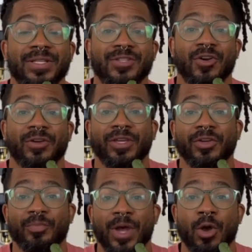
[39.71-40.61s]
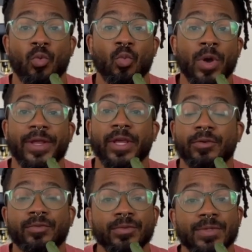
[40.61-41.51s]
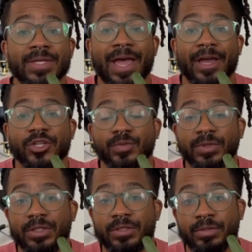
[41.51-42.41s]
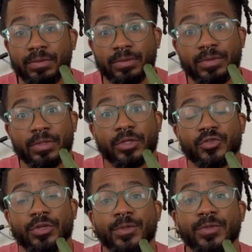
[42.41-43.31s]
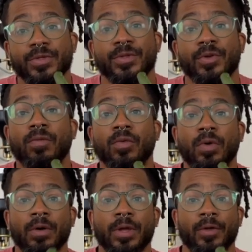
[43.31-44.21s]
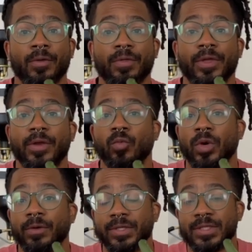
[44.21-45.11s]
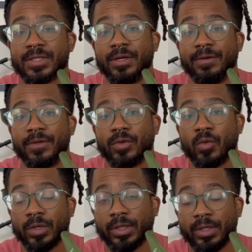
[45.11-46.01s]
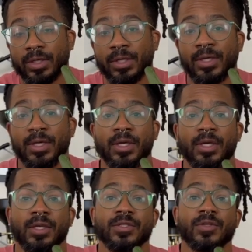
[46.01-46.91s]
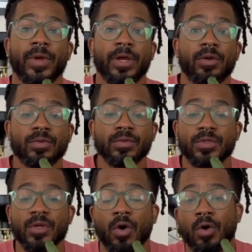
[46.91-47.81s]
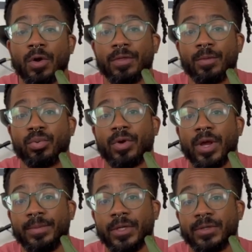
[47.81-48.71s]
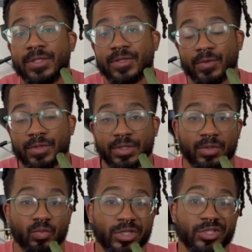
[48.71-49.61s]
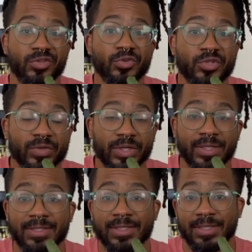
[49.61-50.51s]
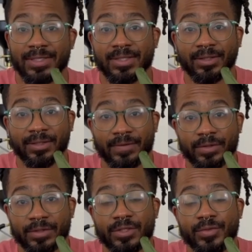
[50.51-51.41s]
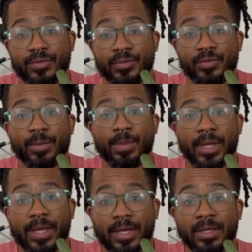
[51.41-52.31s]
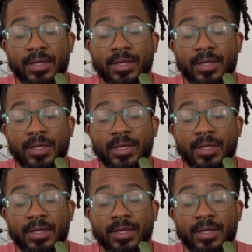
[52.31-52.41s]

talking about what air roots actually do to contribute to the overall health and wellness of your orchid. So air roots are the primary source in which nutrients get delivered to the plant.